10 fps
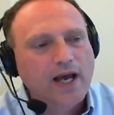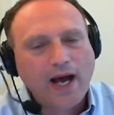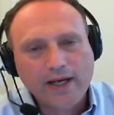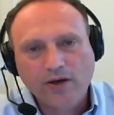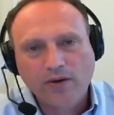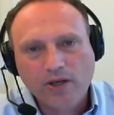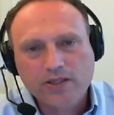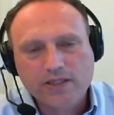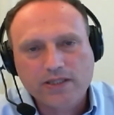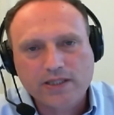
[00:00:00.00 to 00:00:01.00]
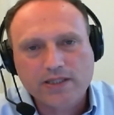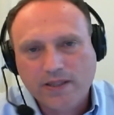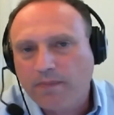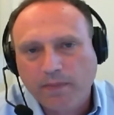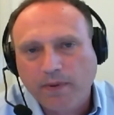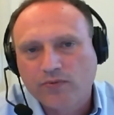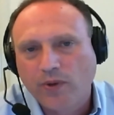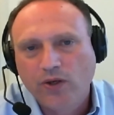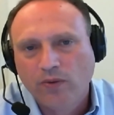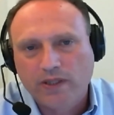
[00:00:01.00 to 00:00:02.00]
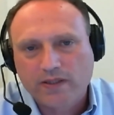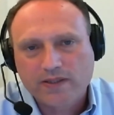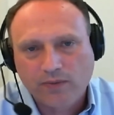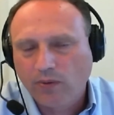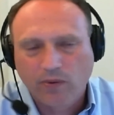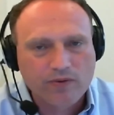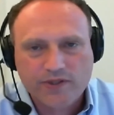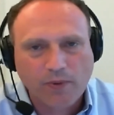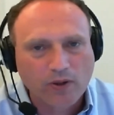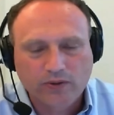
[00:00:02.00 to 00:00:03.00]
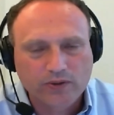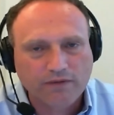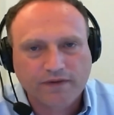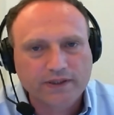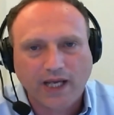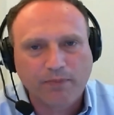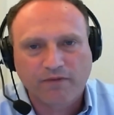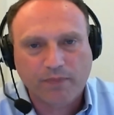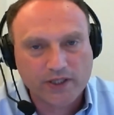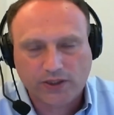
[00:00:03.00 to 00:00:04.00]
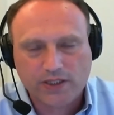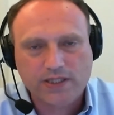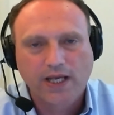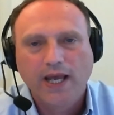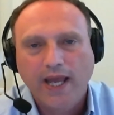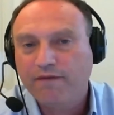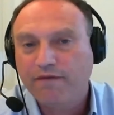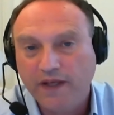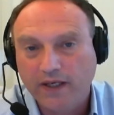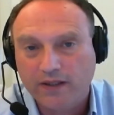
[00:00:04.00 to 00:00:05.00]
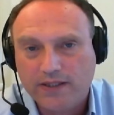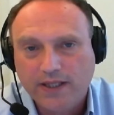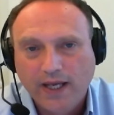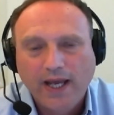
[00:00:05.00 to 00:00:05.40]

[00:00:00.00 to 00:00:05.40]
under emergencies simply because we're humans and we will respond to different type of pressures and fears,